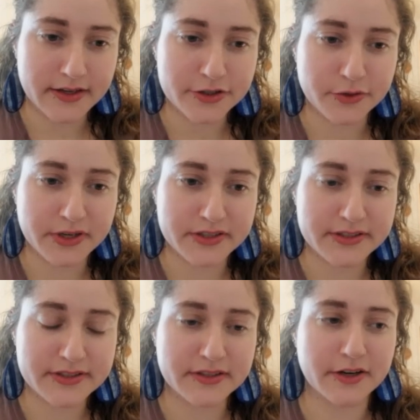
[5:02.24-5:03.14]
showed
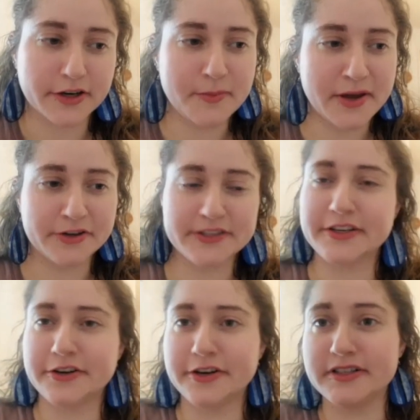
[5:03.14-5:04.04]
us the documentary
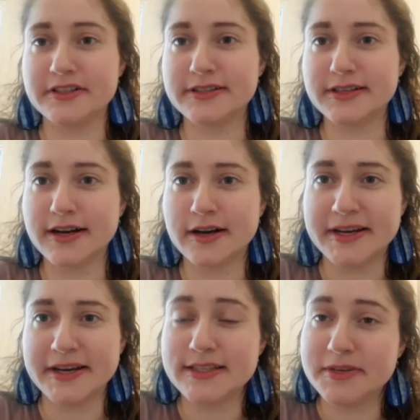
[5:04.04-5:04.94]
series
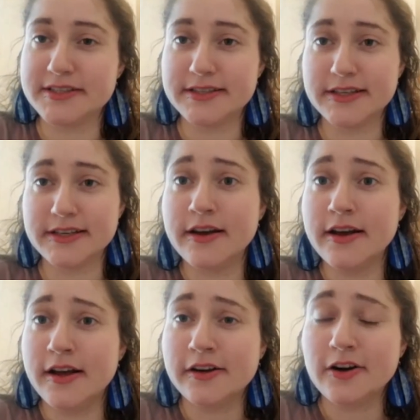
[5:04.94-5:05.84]
by CBC
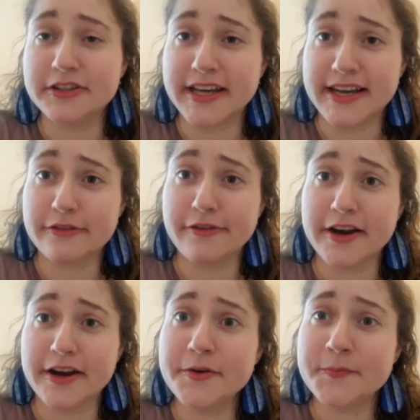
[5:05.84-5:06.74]
called Eighth
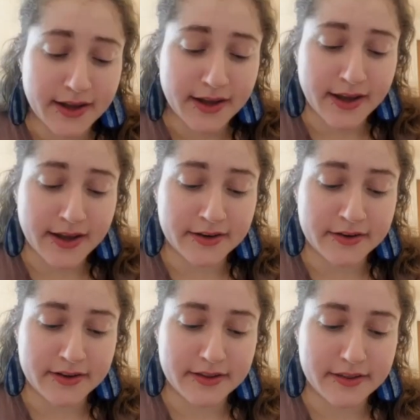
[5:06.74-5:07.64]
Fire.
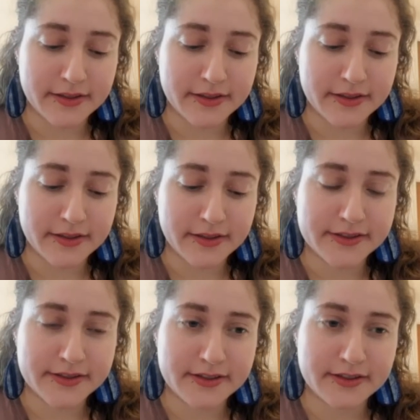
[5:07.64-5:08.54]
And that
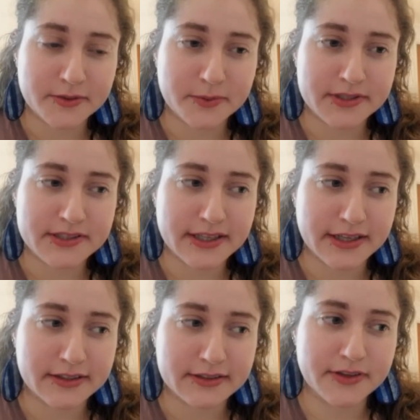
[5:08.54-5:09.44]
was like
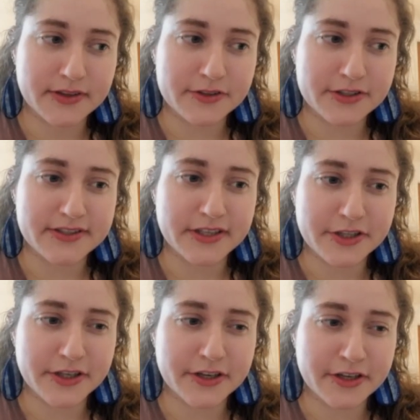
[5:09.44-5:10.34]
just such
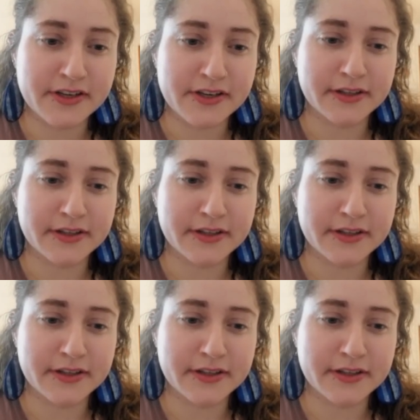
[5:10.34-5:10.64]
a good